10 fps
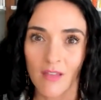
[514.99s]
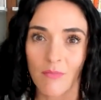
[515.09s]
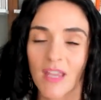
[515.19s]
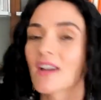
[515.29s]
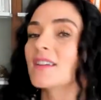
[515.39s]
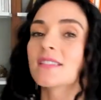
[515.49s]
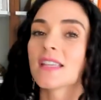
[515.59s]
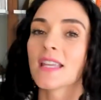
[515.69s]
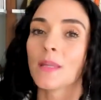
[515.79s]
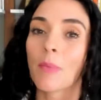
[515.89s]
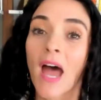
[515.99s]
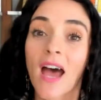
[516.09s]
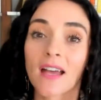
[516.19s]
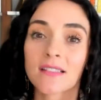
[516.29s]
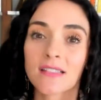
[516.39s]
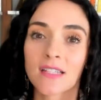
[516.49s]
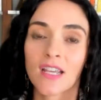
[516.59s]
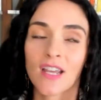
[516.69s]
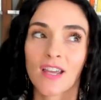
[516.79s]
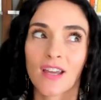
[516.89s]
Because in the past,
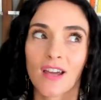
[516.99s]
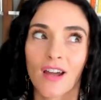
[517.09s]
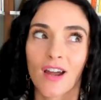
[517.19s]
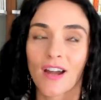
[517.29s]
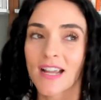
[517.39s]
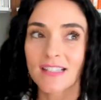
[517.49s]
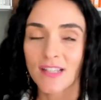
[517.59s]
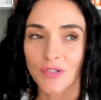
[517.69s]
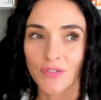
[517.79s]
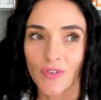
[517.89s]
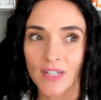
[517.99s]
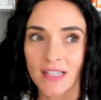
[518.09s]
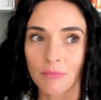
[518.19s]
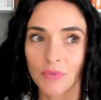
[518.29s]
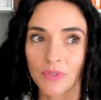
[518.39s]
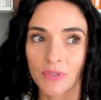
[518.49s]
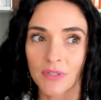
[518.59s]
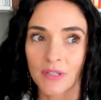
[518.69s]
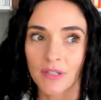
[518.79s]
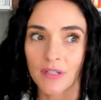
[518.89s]
our ancestors, for example,
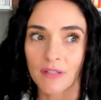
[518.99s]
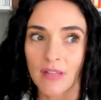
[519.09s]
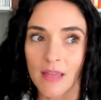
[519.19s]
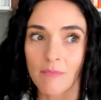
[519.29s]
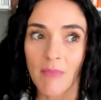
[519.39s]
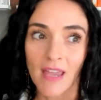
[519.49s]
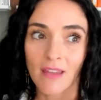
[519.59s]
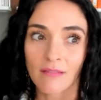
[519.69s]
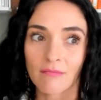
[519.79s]
they may